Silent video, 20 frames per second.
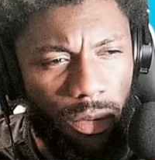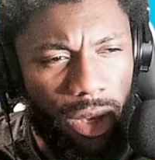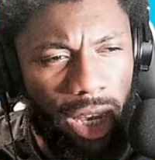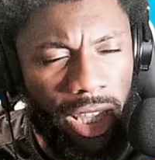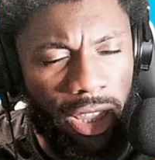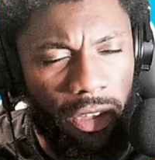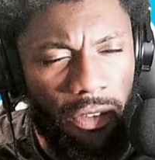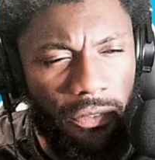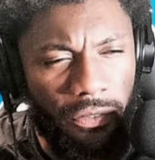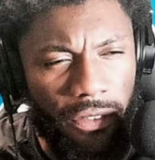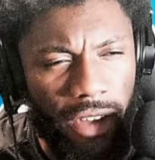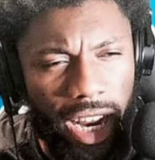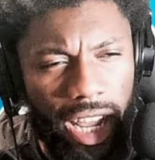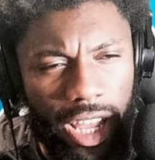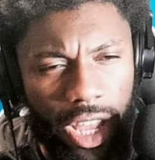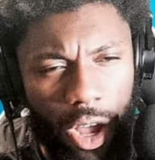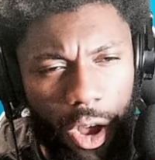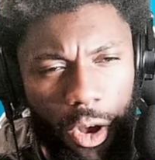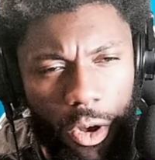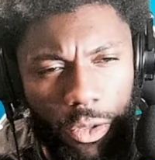in the
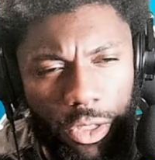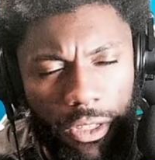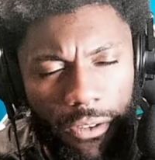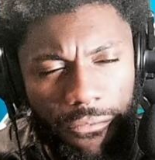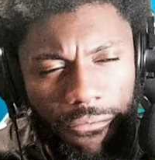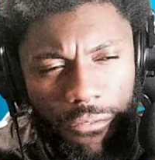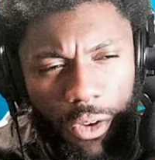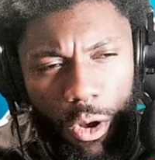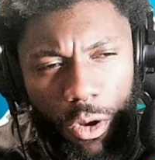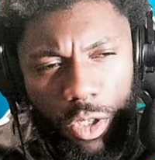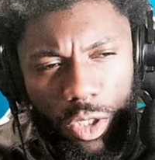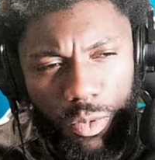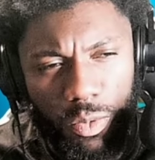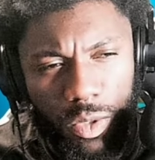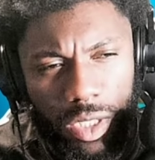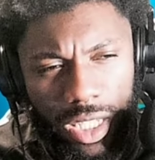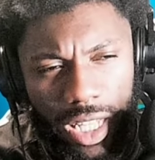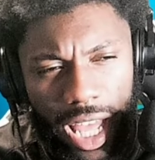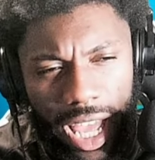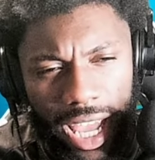video the folks
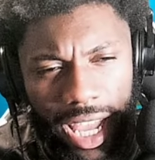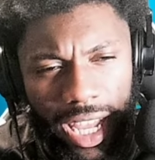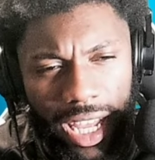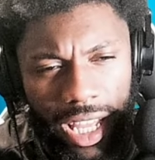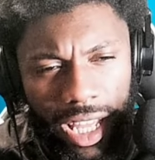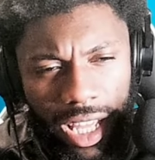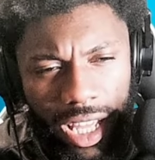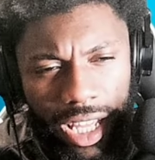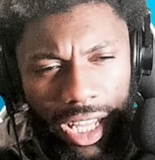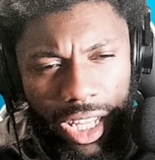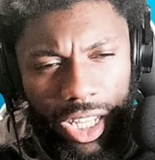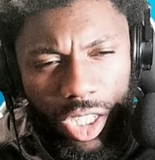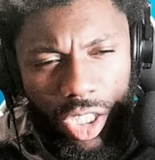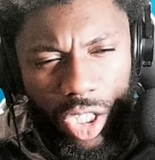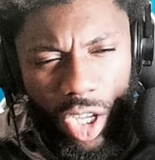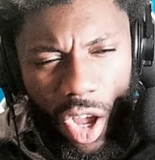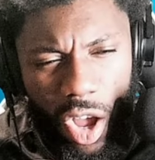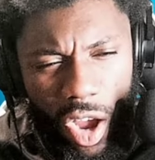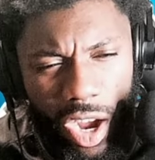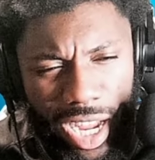was like
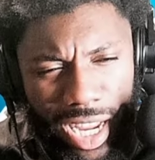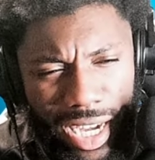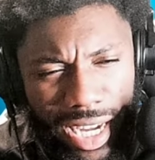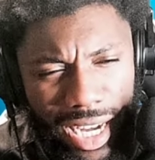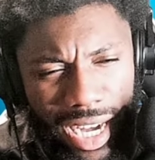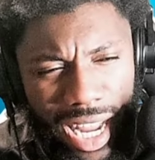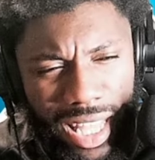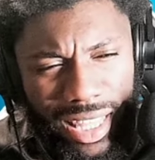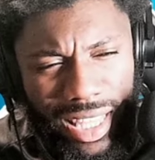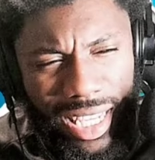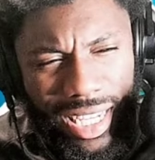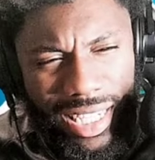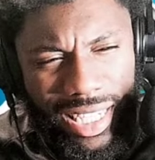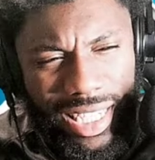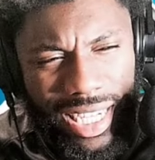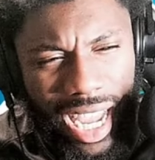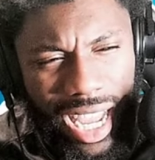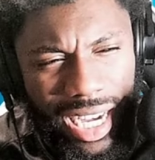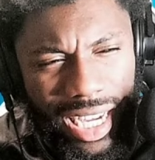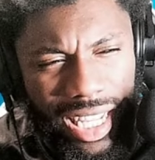talking in, I think,
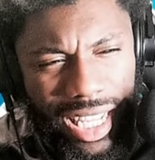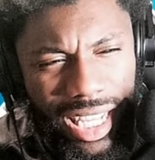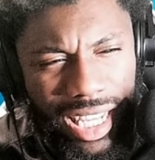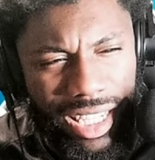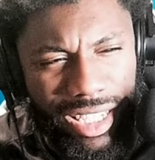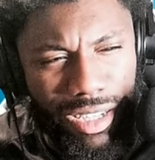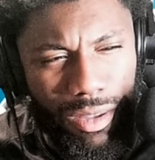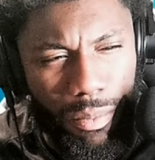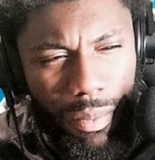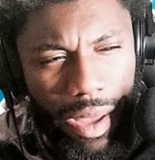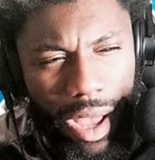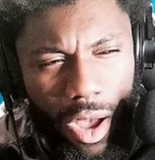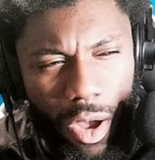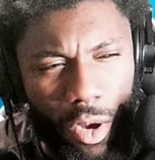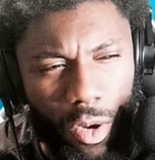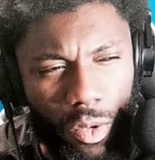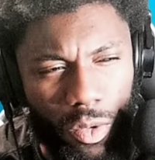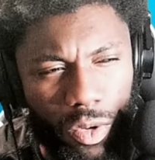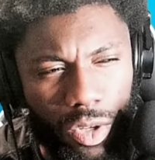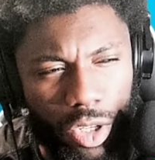Chinese
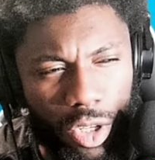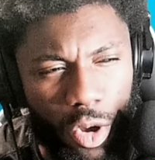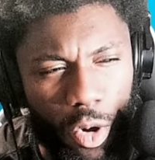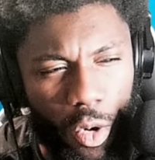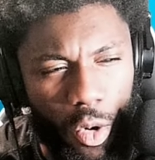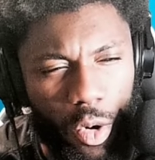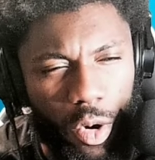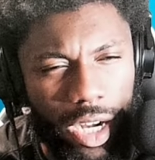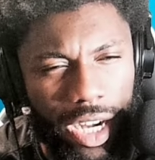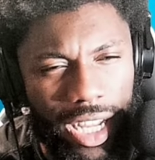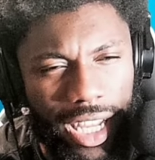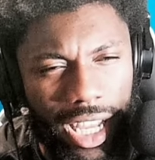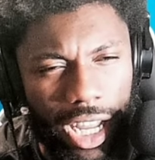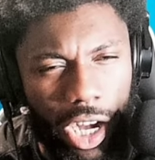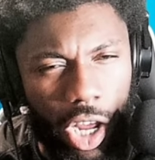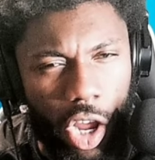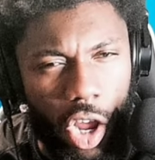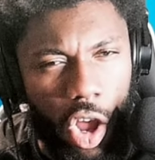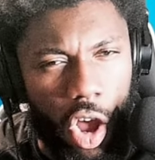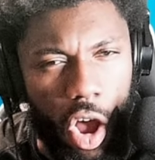about going to get
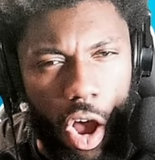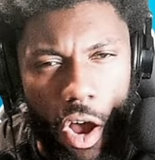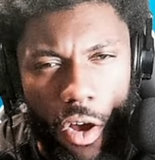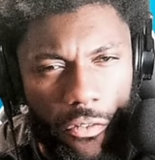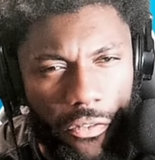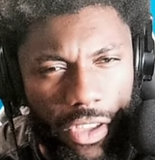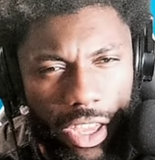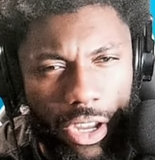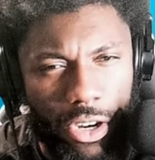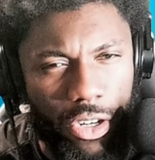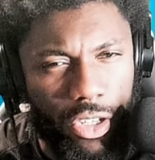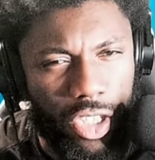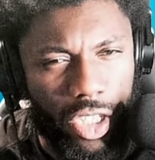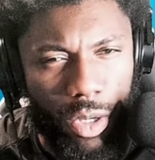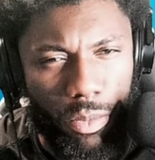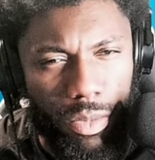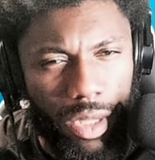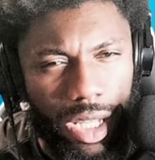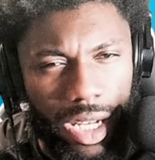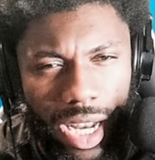a coffee or
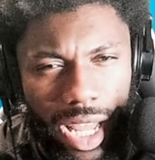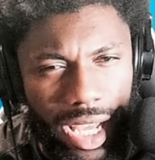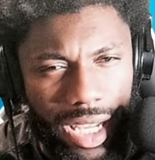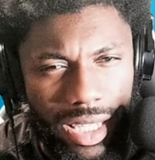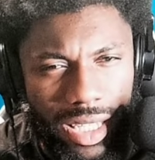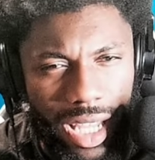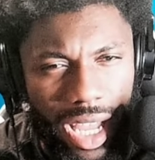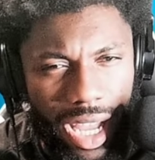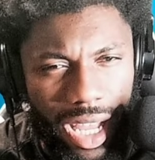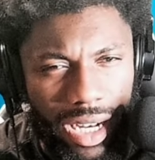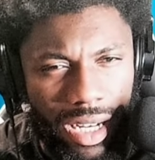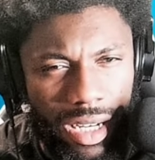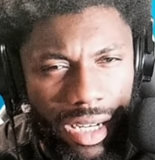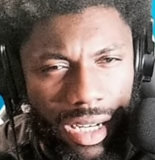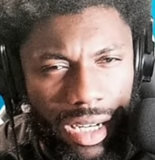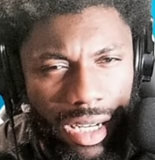something like that.